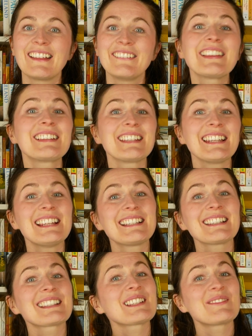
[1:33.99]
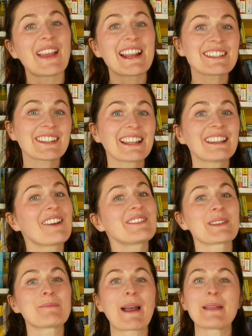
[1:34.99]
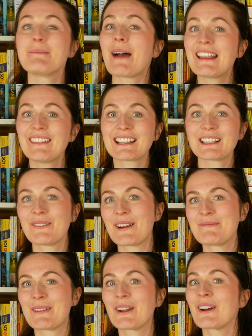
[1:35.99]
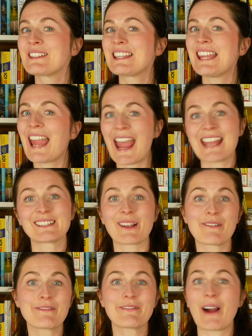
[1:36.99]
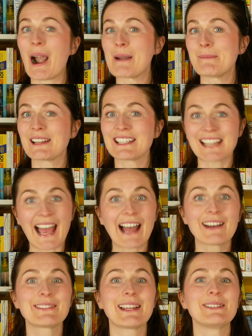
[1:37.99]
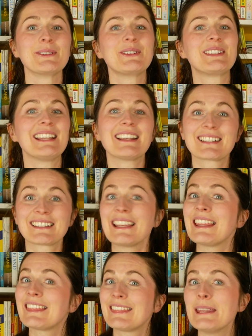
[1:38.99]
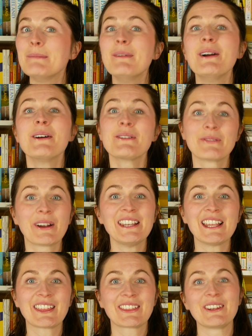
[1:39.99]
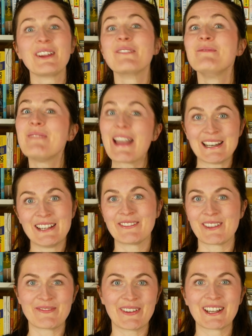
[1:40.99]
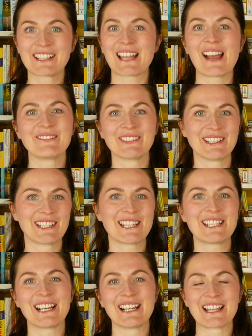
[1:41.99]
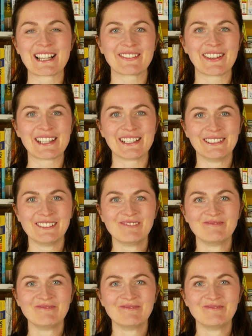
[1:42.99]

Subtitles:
This series is especially loved by my little one because he is a farm daft, and you'll see a slight theme running through many of the books that I'm going to share in this video.